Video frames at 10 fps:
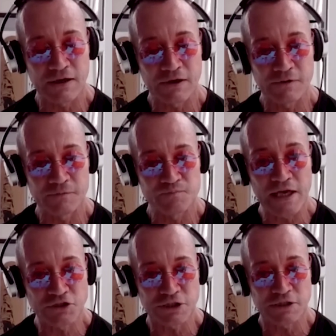um,
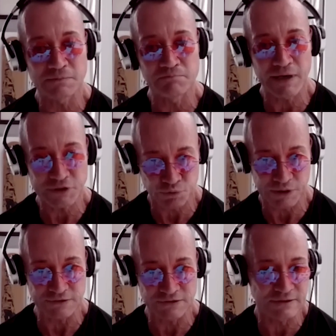aging
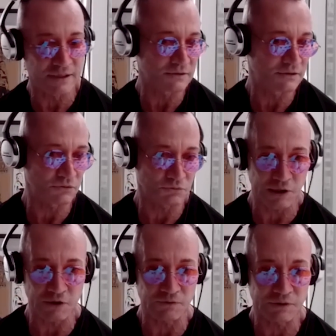metrics that is
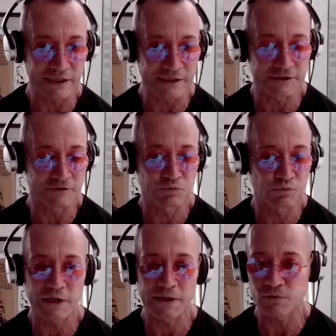around. Like it's
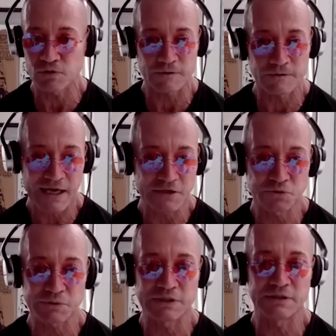way more
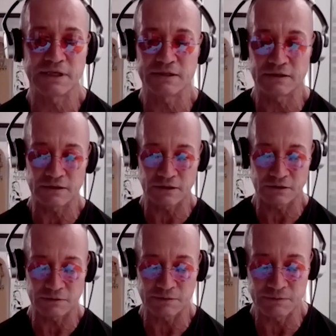accurate than
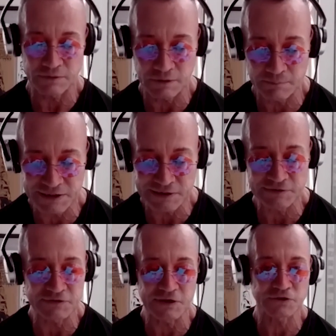uh,
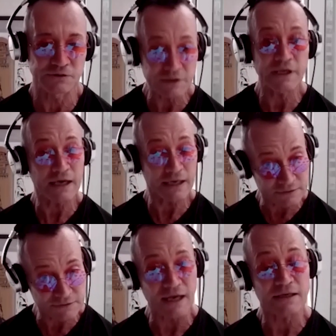methylation. Yeah,
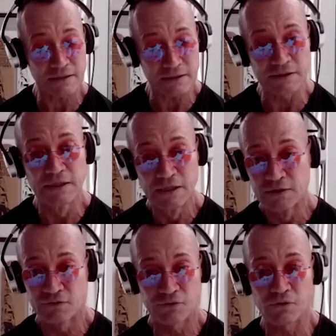exactly. Yeah.
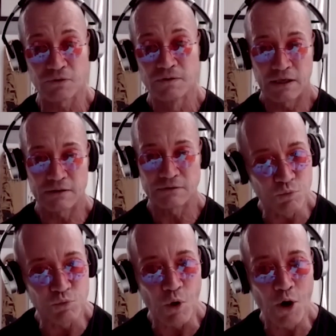So, uh,
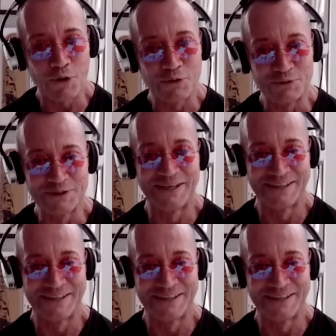whoa!